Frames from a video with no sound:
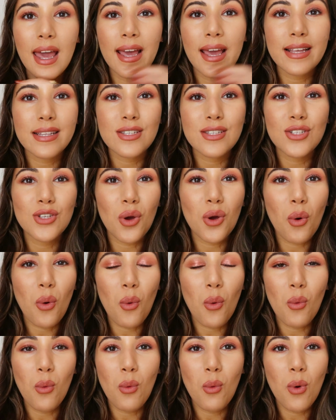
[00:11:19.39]
It's
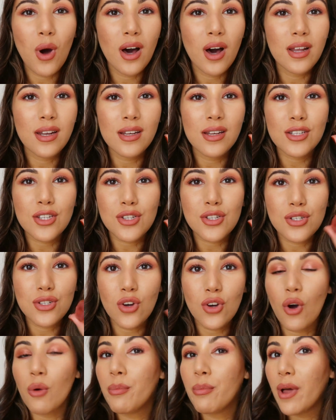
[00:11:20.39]
your
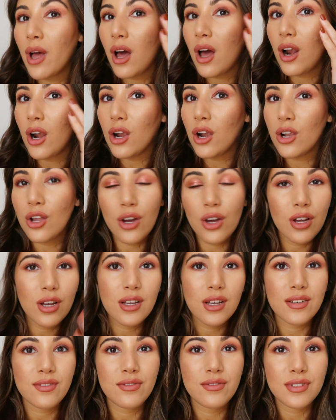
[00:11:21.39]
one-stop
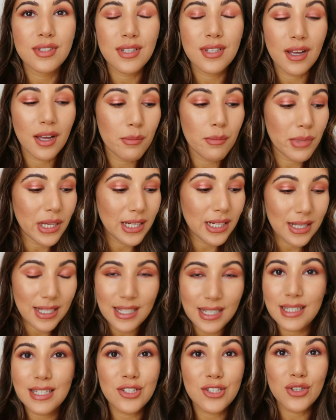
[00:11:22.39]
look to
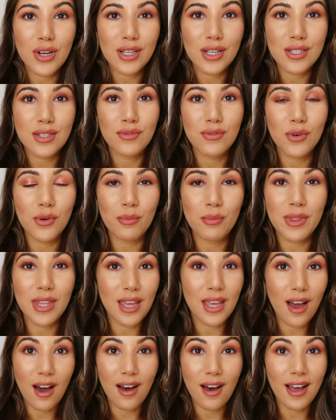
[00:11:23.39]
completely transform
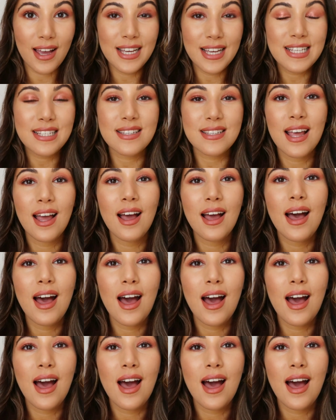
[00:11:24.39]
the eyes.